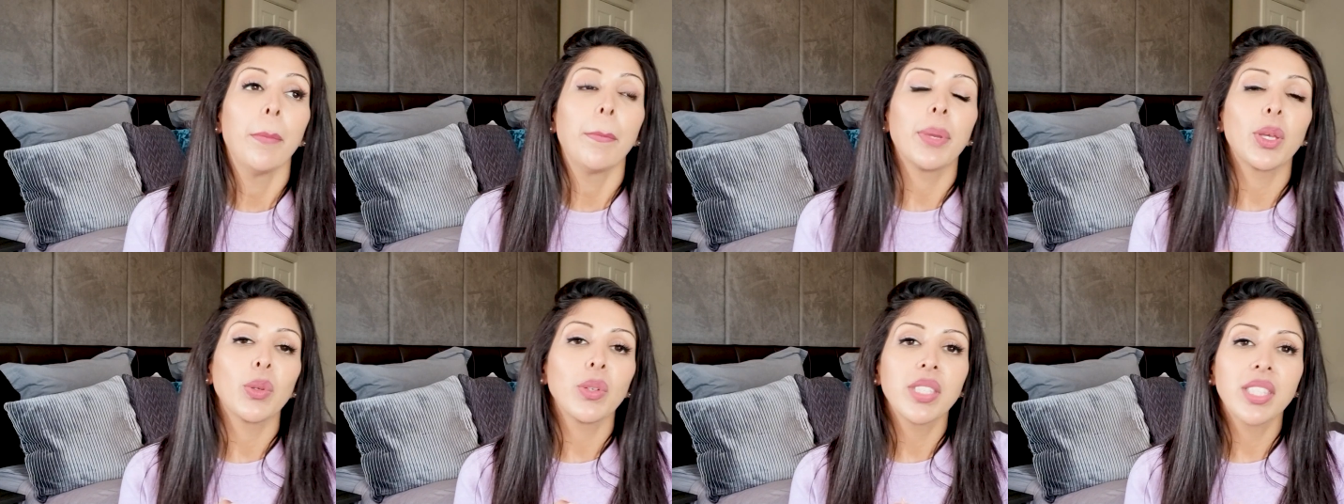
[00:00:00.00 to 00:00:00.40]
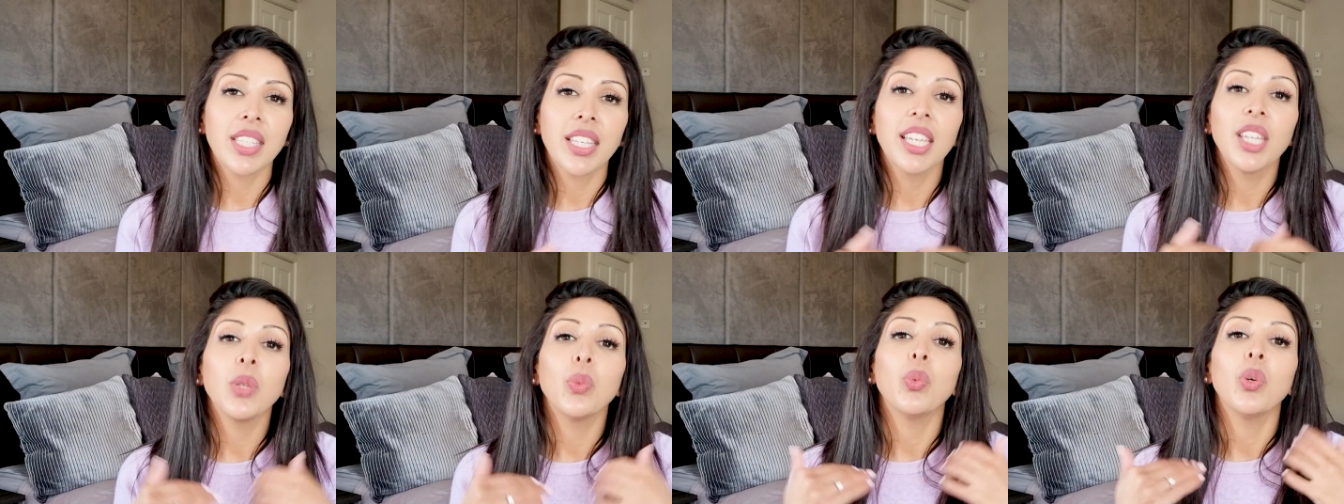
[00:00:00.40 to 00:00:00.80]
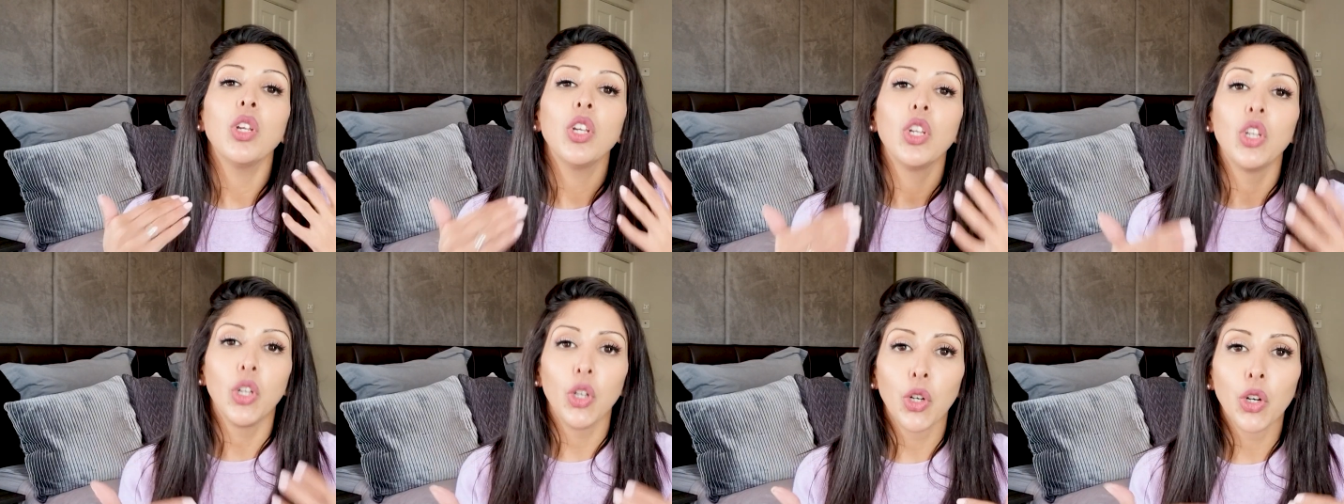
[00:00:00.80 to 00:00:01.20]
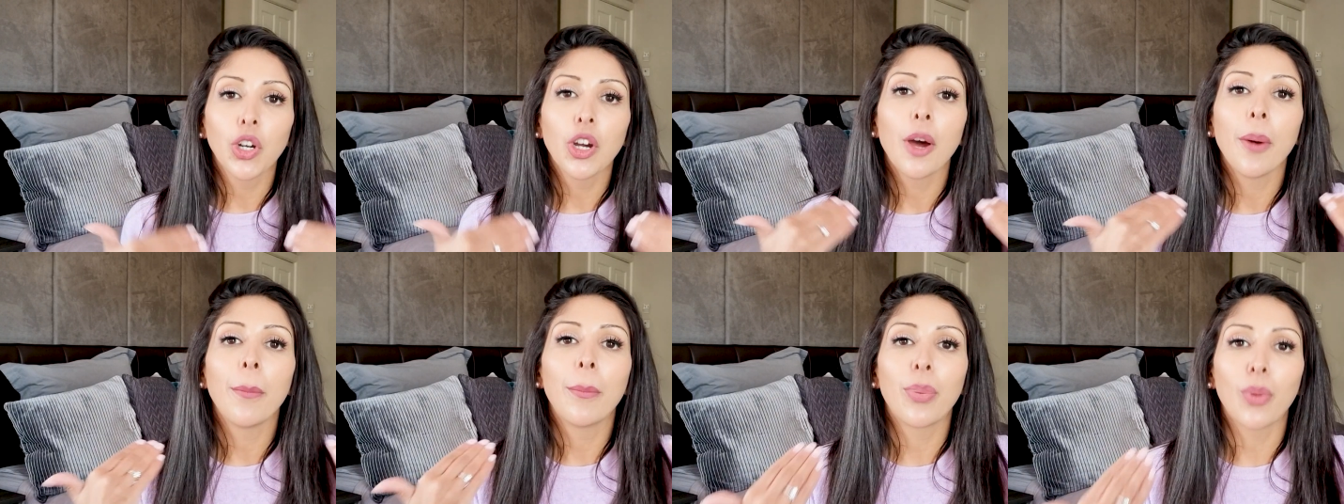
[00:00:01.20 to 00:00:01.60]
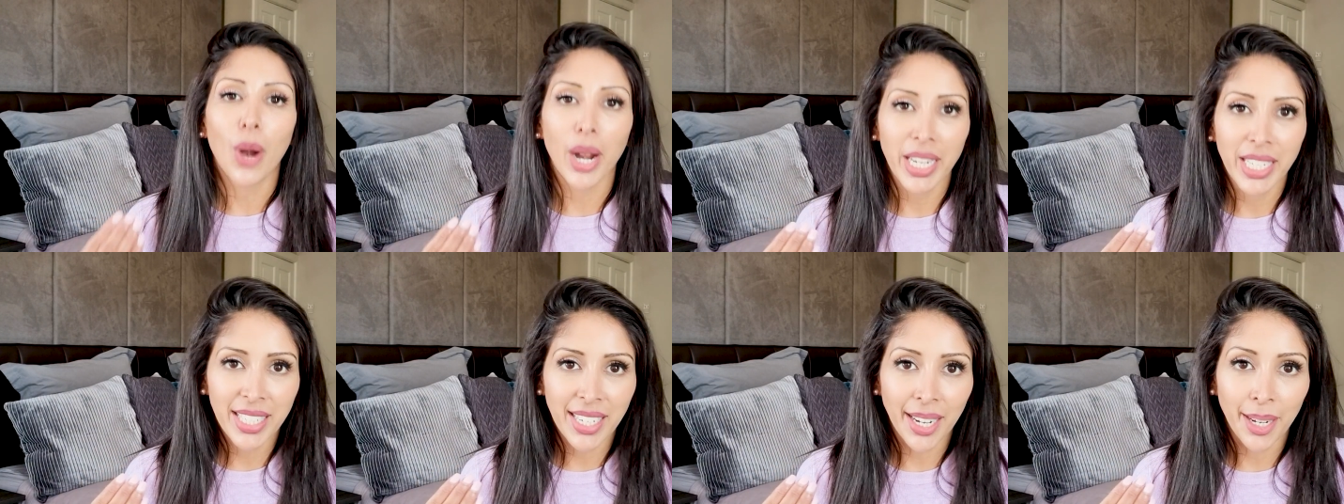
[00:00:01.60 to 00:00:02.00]
but your skin will look
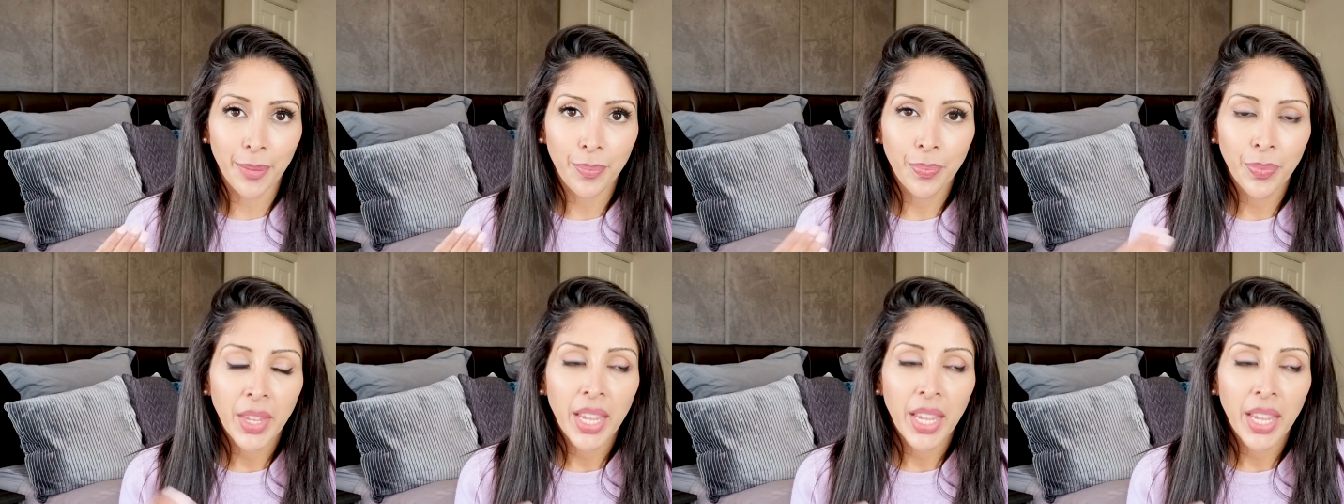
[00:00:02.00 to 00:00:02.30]
brighter.